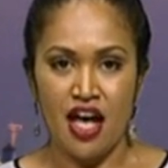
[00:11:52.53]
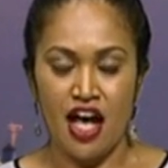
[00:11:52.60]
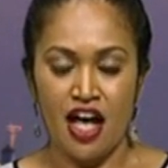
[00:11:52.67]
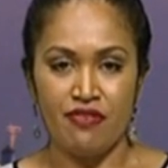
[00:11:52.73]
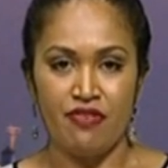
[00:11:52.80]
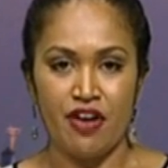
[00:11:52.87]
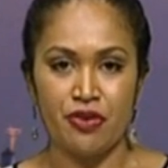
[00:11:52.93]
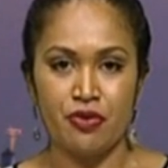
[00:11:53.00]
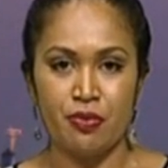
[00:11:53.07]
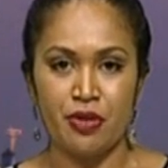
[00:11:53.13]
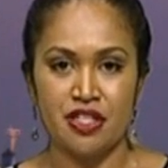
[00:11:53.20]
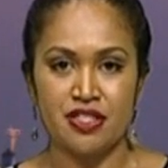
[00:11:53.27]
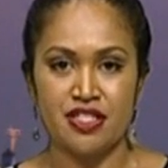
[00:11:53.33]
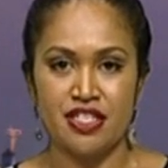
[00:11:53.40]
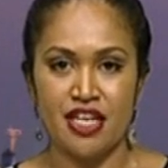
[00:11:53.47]
are
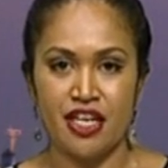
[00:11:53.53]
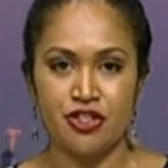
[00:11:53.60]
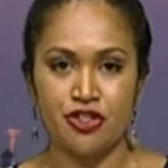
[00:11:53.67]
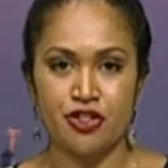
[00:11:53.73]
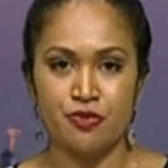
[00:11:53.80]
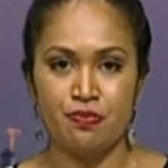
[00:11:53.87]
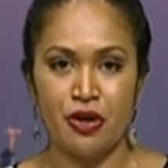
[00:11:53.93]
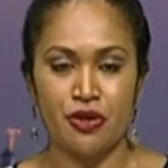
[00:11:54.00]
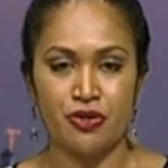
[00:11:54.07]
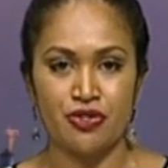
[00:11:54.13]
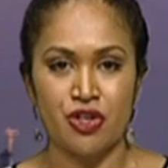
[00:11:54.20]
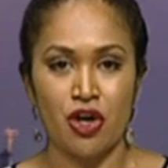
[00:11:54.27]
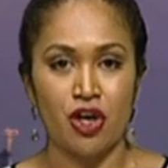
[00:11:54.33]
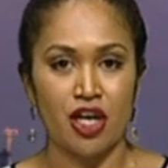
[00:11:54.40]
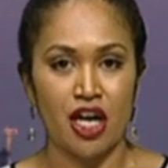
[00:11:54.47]
vulnerable to dangers posed
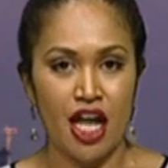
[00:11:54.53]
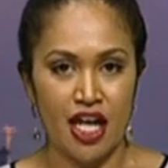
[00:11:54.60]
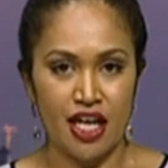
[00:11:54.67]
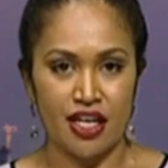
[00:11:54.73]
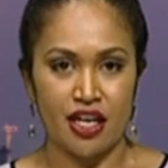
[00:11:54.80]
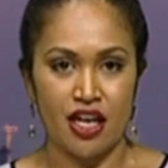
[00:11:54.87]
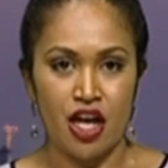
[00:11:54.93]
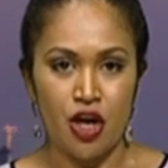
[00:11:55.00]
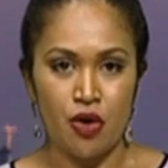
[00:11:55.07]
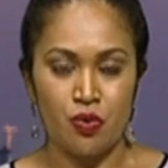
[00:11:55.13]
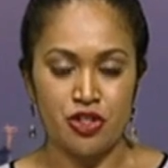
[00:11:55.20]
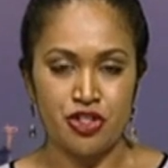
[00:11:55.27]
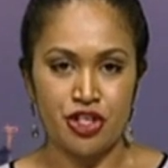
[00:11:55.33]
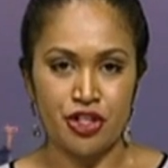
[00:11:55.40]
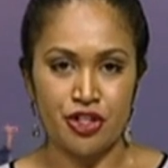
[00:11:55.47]
online,
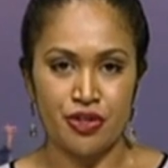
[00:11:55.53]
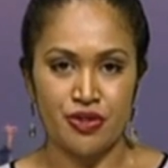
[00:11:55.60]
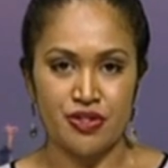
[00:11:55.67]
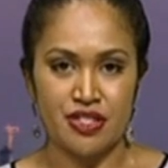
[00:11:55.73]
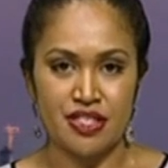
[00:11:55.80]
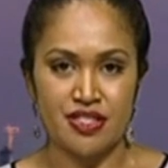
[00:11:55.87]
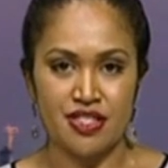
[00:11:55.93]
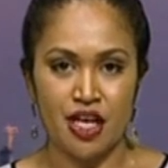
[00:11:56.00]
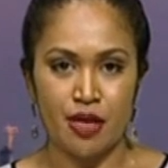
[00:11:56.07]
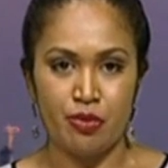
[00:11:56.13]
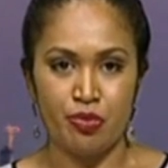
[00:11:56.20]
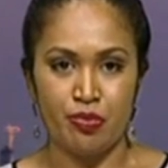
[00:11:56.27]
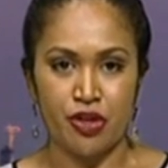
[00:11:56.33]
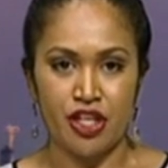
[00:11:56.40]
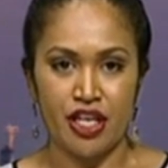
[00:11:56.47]
which includes
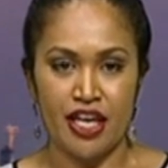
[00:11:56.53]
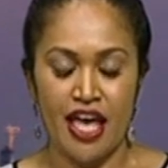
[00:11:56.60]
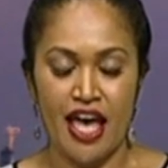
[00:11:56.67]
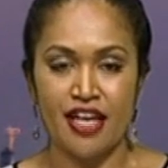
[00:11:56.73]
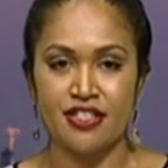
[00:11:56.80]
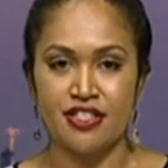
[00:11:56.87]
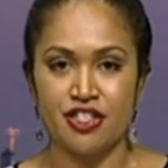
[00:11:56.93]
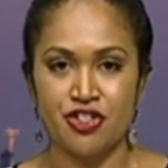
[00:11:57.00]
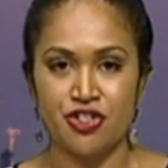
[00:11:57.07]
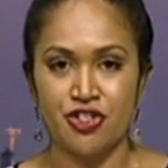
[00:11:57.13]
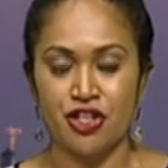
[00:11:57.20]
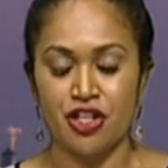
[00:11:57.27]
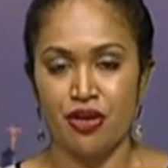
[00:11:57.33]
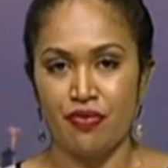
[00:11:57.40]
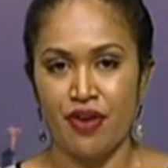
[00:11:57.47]
cyberbullying and
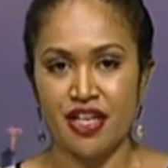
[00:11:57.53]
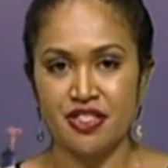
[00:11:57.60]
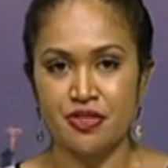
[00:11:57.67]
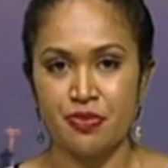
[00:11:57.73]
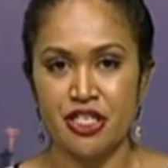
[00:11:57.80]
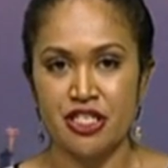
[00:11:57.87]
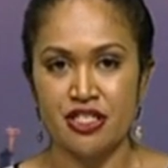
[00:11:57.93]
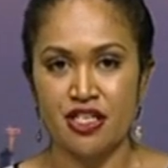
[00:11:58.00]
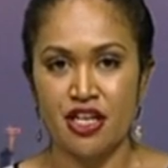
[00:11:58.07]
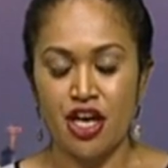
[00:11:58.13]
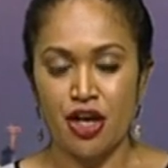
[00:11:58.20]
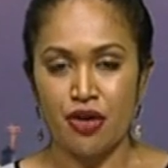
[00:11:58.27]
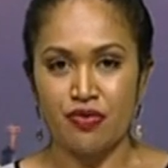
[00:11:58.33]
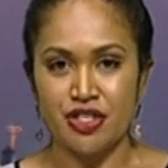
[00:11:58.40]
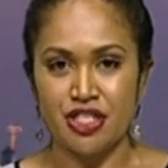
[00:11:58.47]
digital harassment.
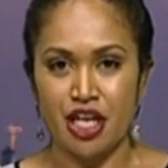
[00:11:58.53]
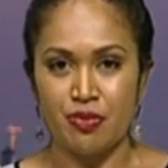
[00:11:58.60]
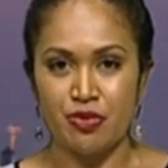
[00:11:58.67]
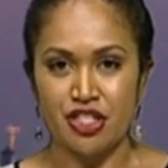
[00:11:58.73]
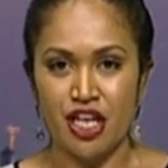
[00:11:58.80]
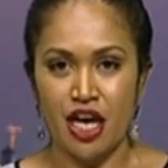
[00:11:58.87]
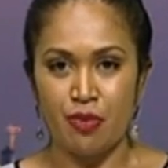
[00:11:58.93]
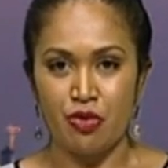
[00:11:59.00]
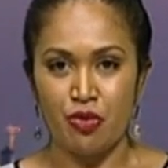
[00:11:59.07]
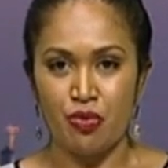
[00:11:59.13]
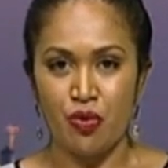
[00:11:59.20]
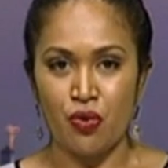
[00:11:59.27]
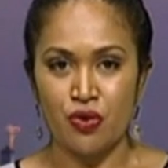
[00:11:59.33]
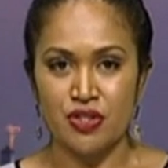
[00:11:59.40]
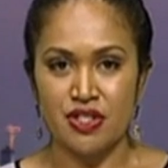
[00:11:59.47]
Ritika Pratap
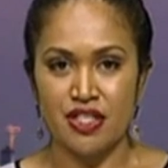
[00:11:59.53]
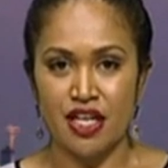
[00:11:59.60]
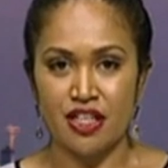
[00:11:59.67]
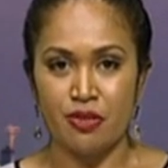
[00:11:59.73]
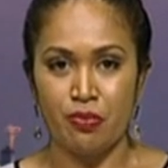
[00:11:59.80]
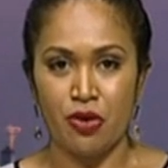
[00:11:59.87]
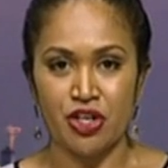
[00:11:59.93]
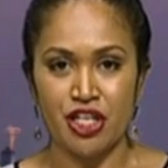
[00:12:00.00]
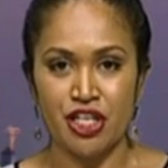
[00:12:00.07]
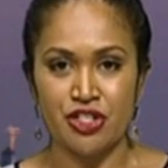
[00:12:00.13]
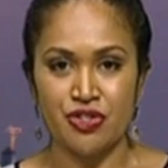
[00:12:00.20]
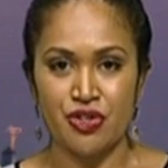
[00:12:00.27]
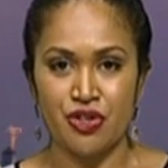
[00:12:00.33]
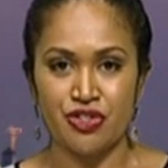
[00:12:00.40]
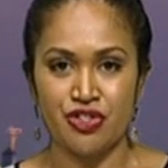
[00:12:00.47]
reports that the body
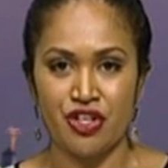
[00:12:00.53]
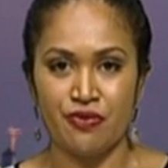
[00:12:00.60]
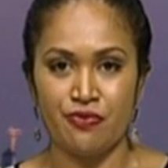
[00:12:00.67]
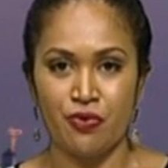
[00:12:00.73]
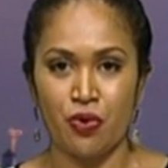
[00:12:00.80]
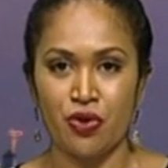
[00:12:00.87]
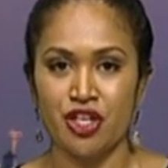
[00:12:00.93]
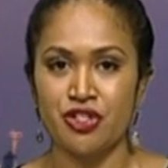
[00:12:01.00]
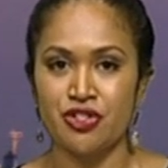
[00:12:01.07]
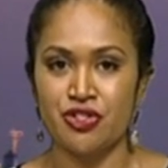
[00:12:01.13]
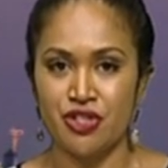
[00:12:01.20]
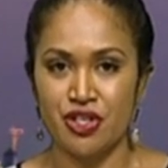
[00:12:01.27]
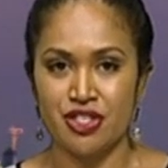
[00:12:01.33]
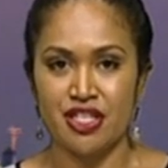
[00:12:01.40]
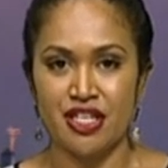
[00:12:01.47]
is urging for
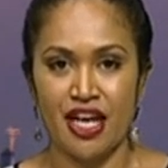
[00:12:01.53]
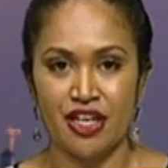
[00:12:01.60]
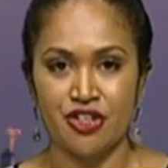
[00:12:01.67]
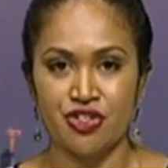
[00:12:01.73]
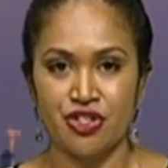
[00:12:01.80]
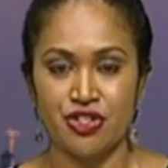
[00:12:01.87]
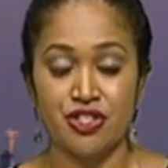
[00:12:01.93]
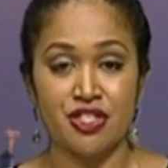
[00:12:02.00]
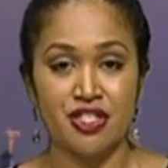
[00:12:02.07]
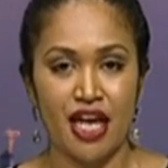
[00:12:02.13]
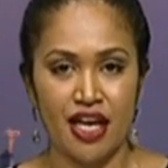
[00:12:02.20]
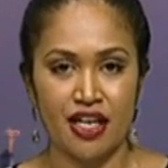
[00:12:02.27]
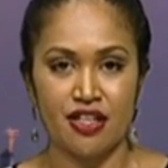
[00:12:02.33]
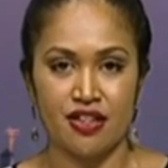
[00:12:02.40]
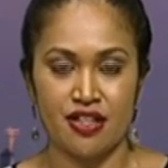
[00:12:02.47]
concerted action to
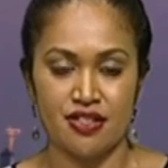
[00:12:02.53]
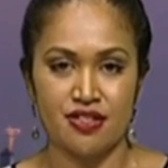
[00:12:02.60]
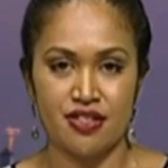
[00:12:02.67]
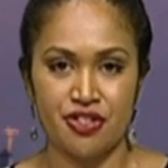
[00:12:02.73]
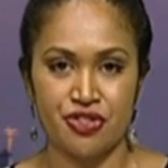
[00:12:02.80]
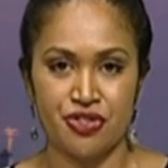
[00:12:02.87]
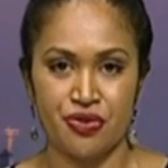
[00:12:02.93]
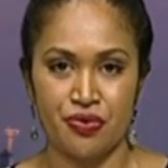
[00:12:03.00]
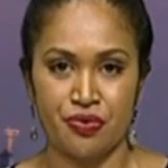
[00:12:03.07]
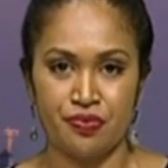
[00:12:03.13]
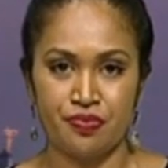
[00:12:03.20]
tackle this issue.